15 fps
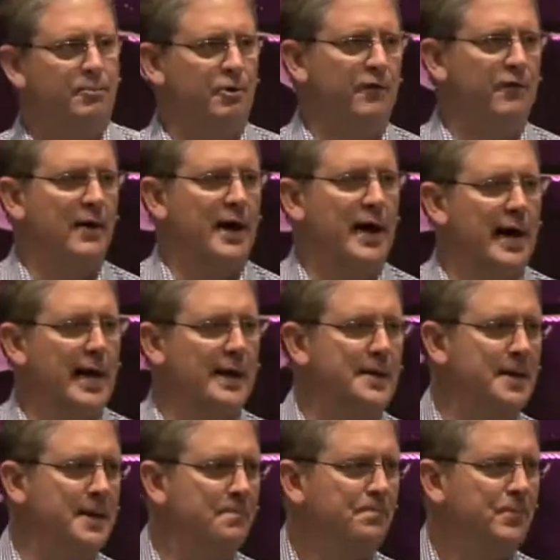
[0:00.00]
provide.
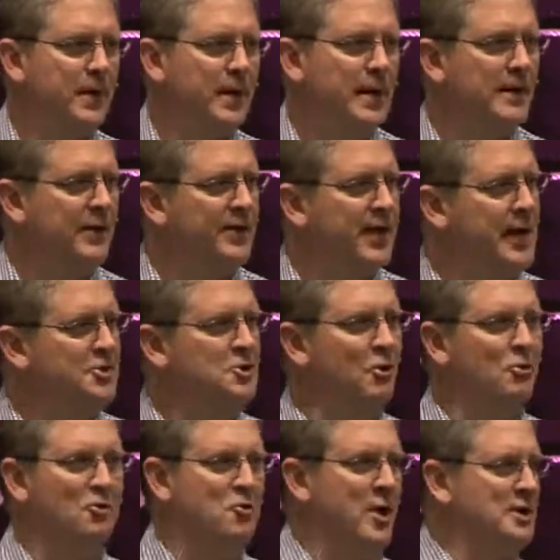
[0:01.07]
Now, the age
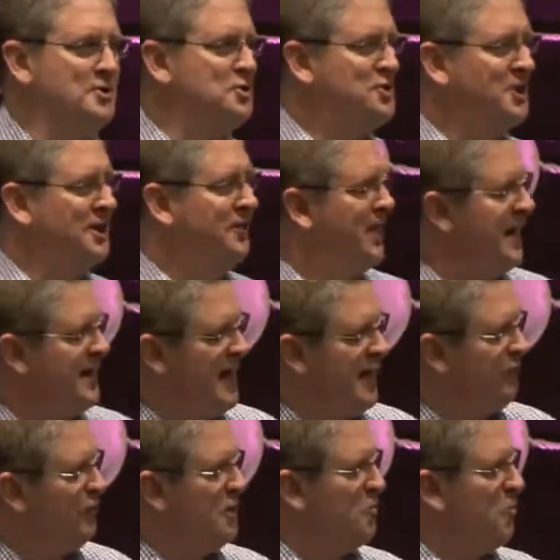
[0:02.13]
old question that
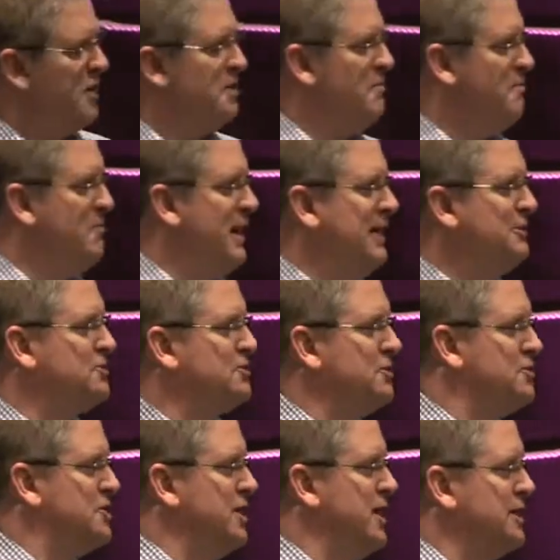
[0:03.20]
everyone debates
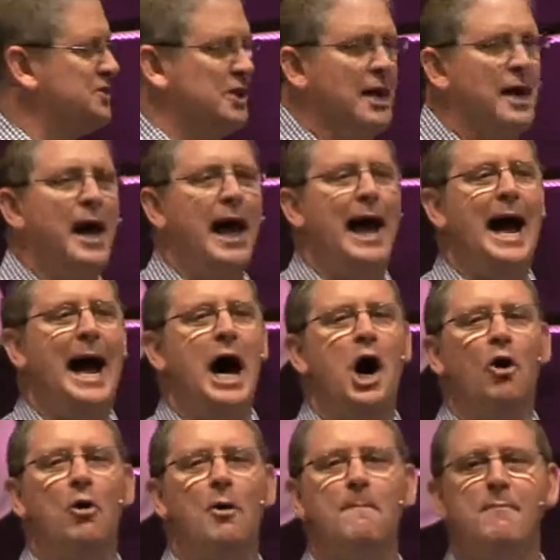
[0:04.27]
is this
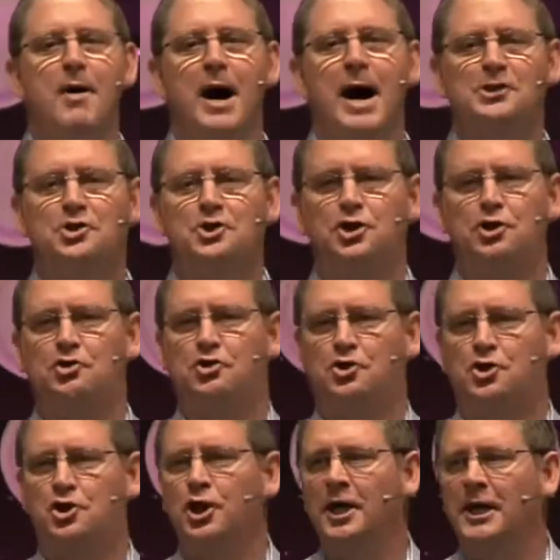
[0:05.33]
How much
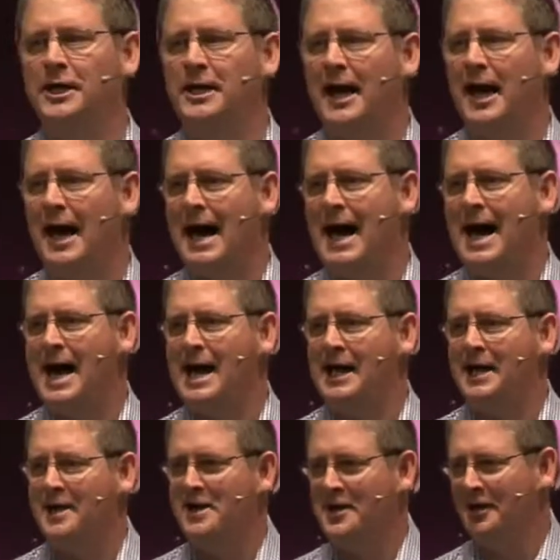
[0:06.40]
should
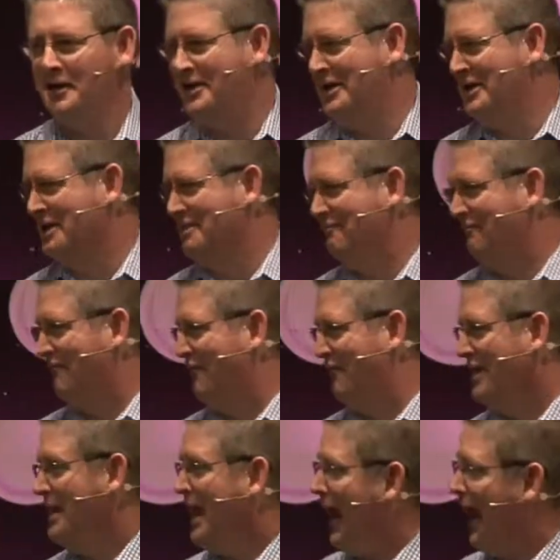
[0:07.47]
I give?
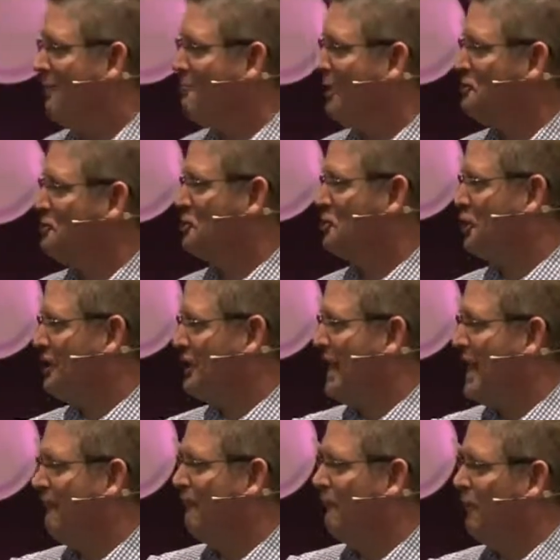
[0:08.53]
How much should
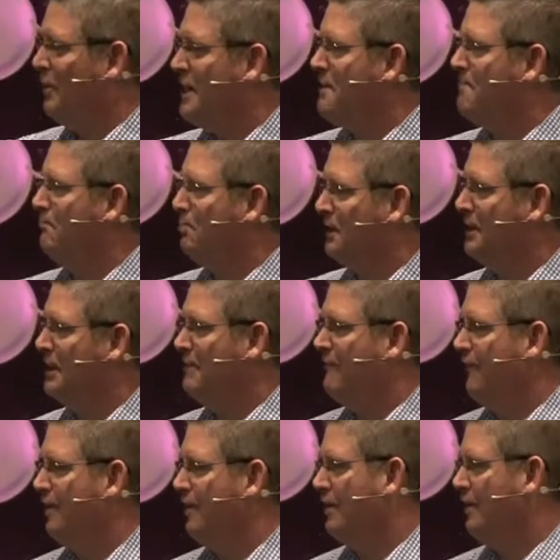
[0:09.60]
every
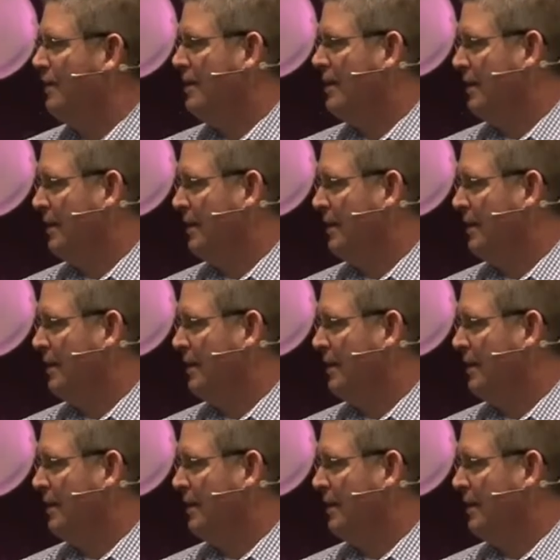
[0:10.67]
believer